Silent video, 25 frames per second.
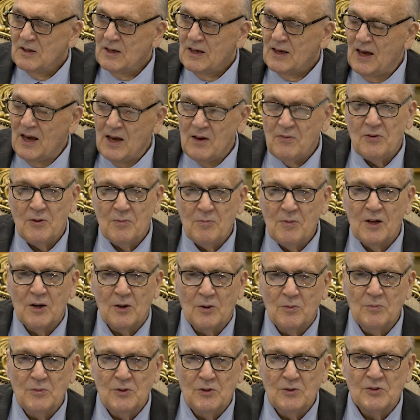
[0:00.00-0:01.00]
heavy
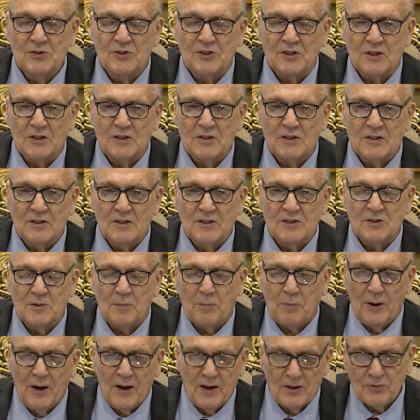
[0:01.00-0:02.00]
metal music is a
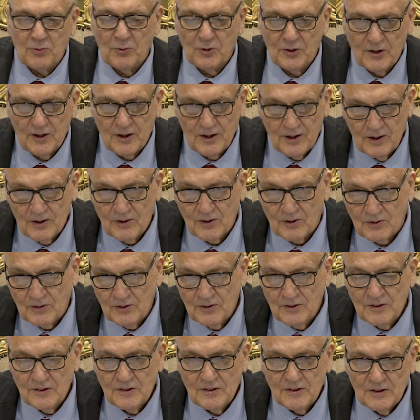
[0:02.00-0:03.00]
pathway to
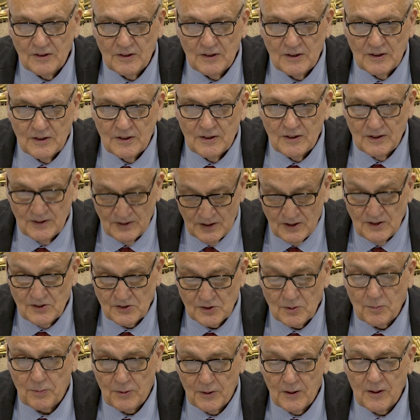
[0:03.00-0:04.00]
hell, it
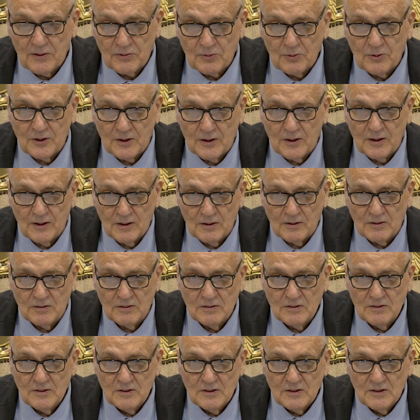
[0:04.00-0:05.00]
is a pathway to hell.
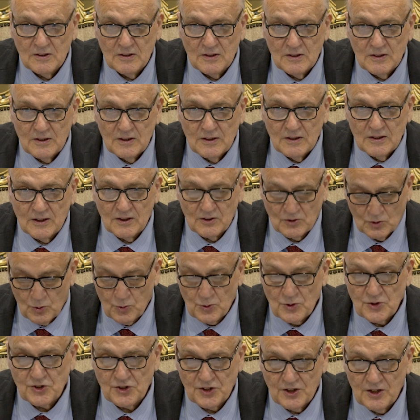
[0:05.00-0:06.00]
And
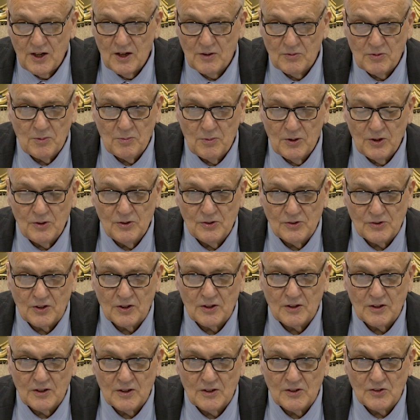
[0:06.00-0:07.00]
Christian heavy
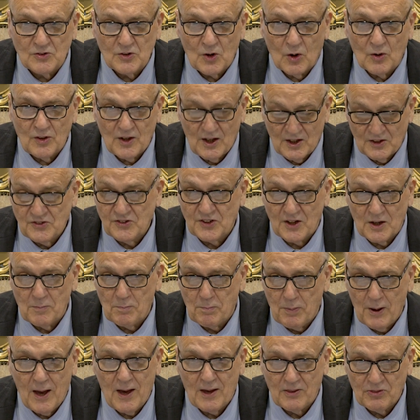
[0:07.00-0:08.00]
music is on that same
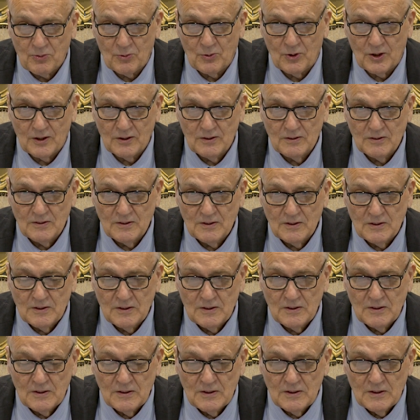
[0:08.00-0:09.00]
pathway.
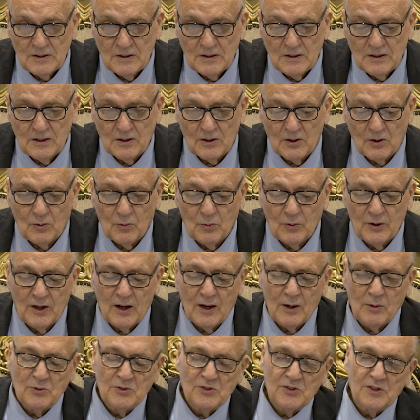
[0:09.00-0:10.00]
You know, when
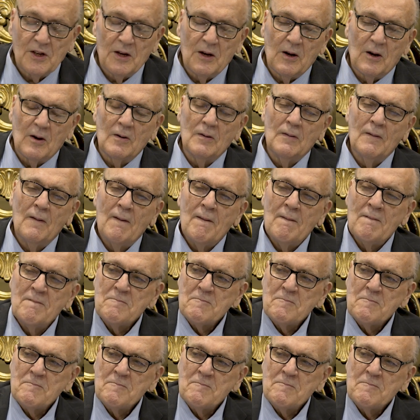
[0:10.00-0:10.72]
I was there,